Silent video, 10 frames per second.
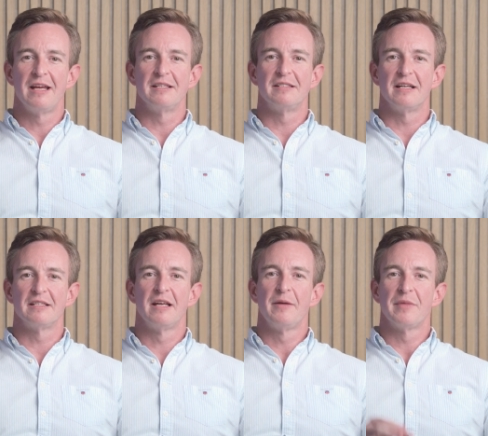is
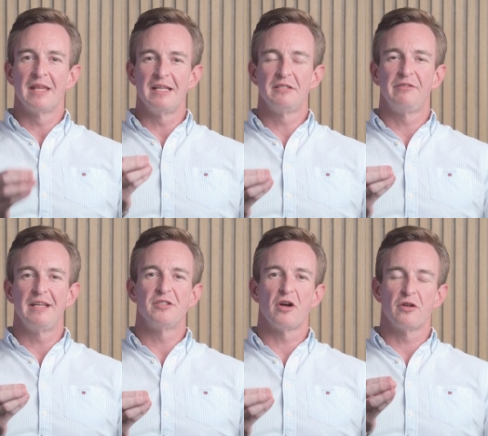that these
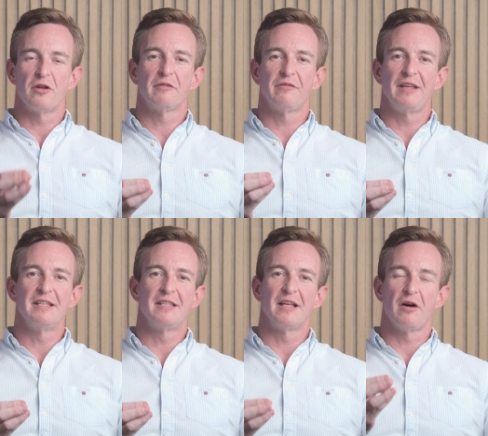fees are not
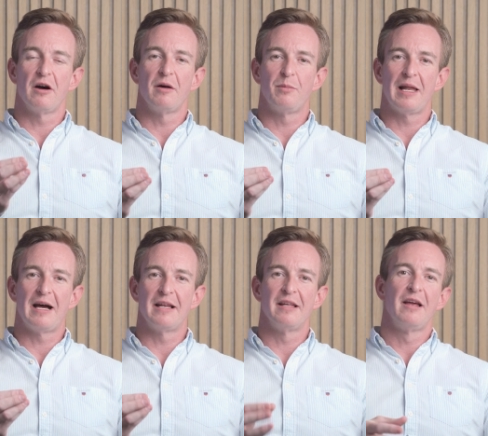fees that are
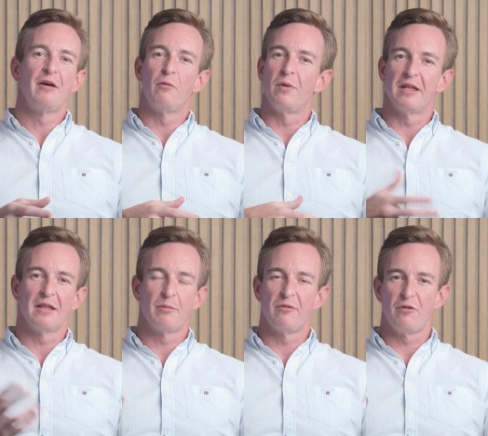applied whether
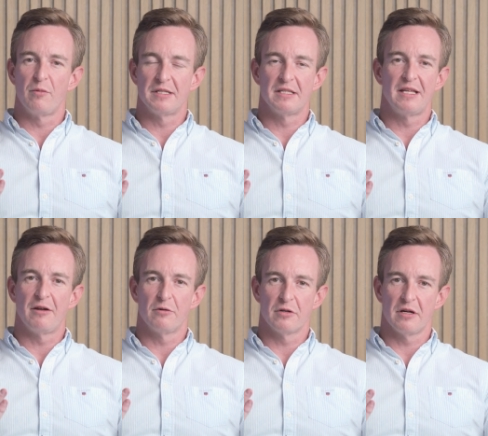the performance is
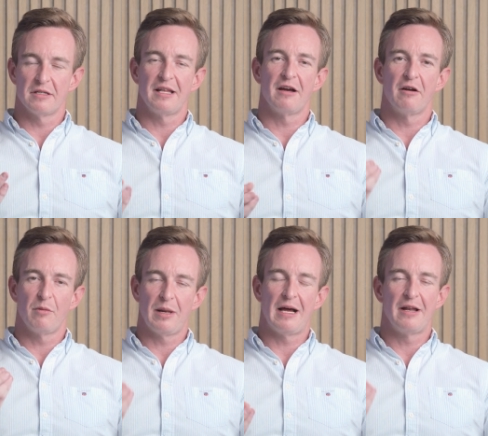there or not. They are
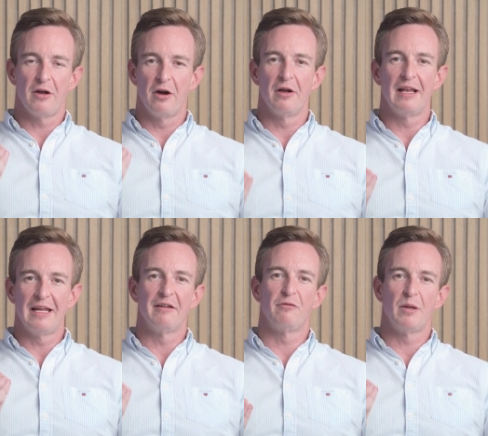applied only
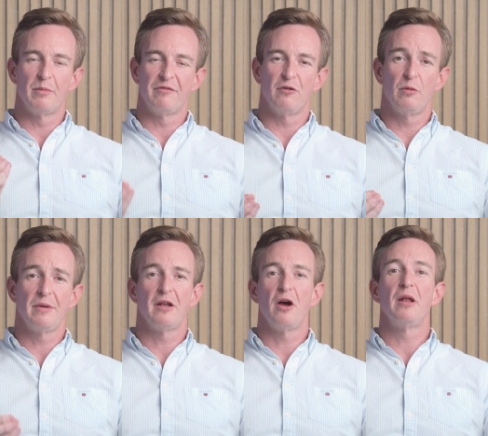if we perform,
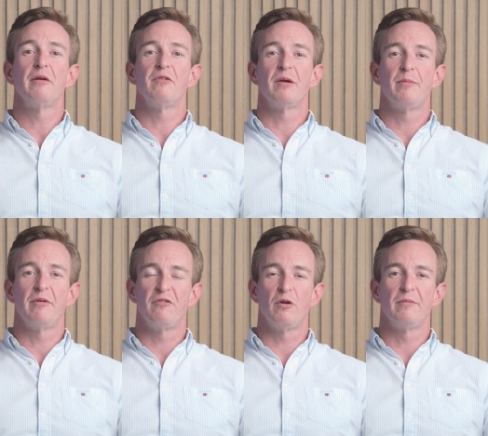and only if we
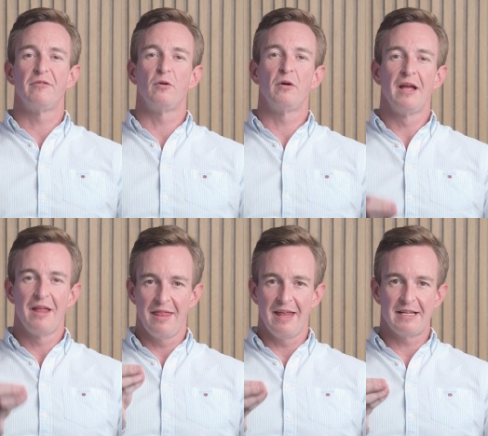perform for
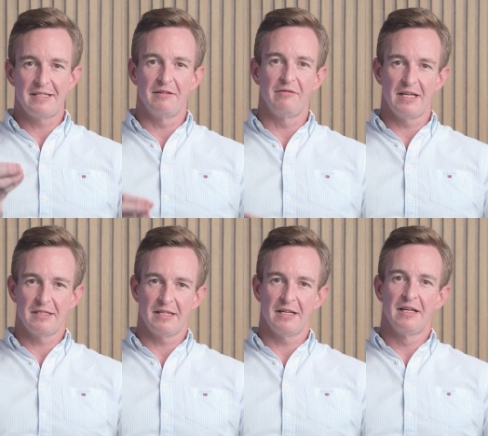that
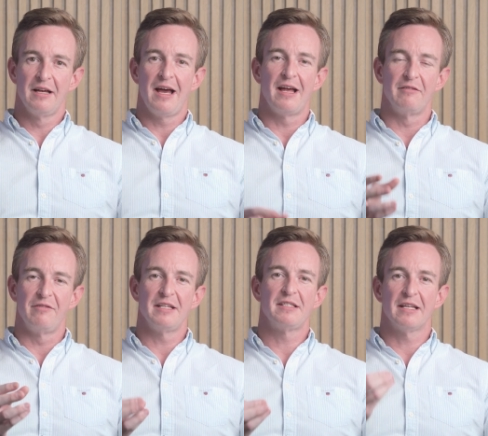investor. An
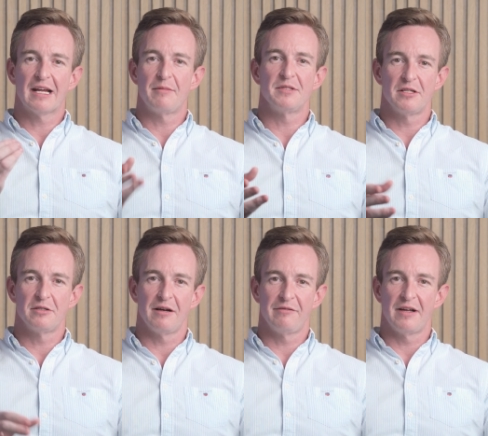investor that comes
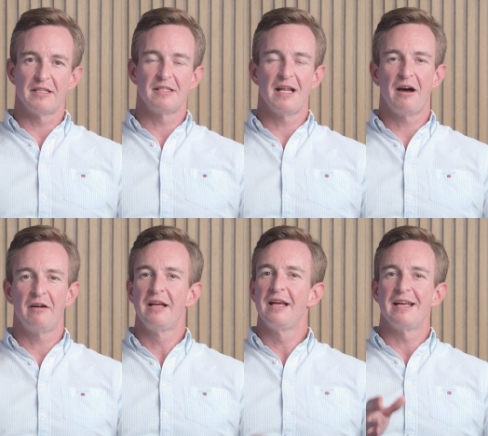into our funds
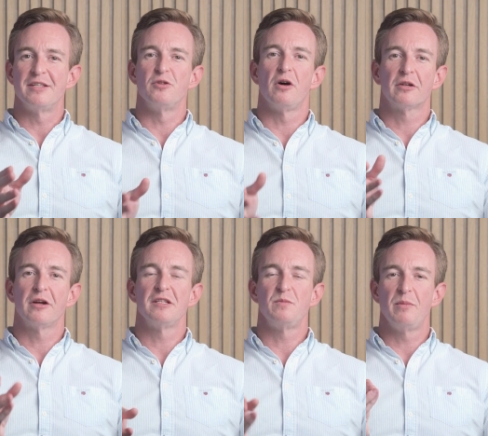now is not
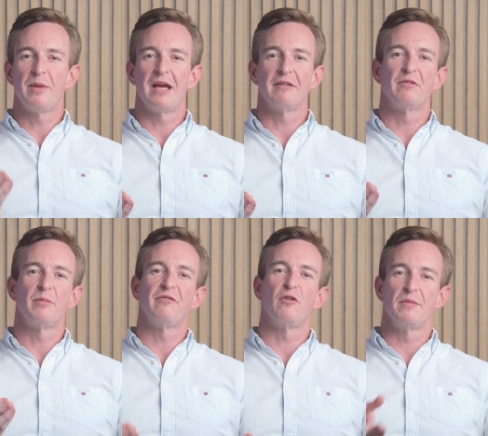going to be paying for
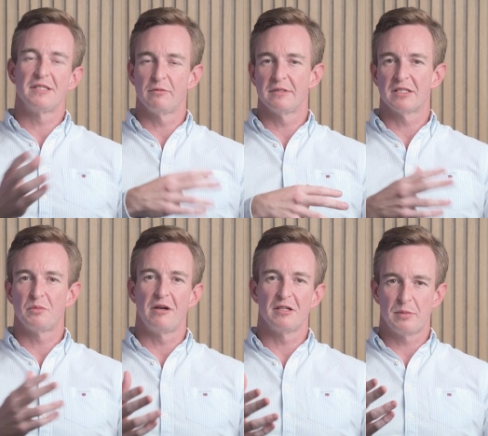performance that was
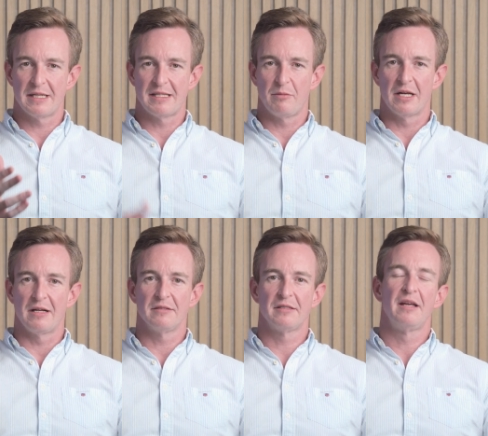experienced by someone
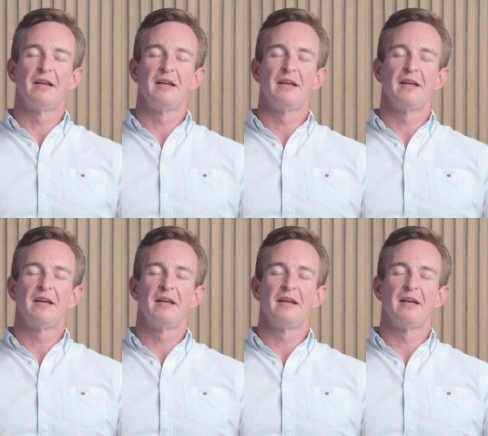else.